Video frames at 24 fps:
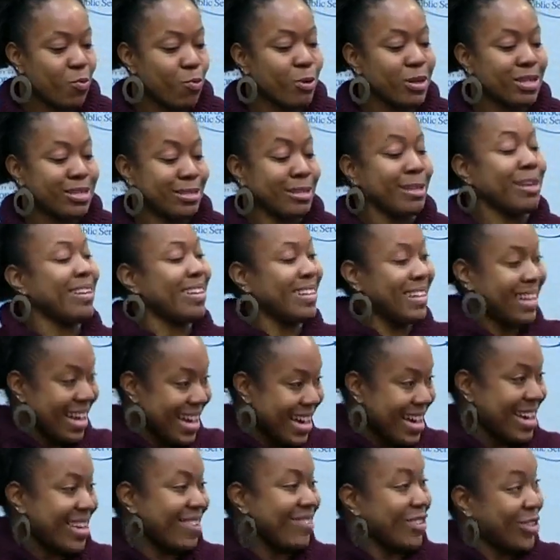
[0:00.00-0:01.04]
was
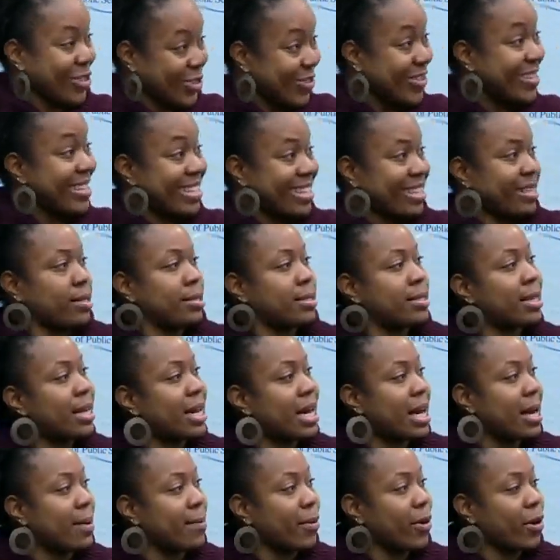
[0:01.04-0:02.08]
alive during this
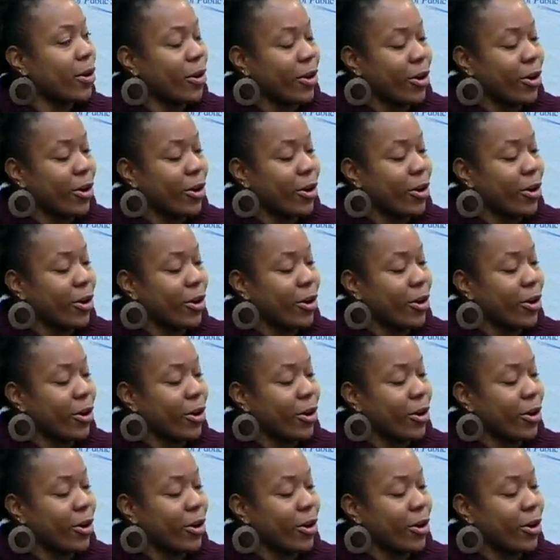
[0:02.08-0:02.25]
time.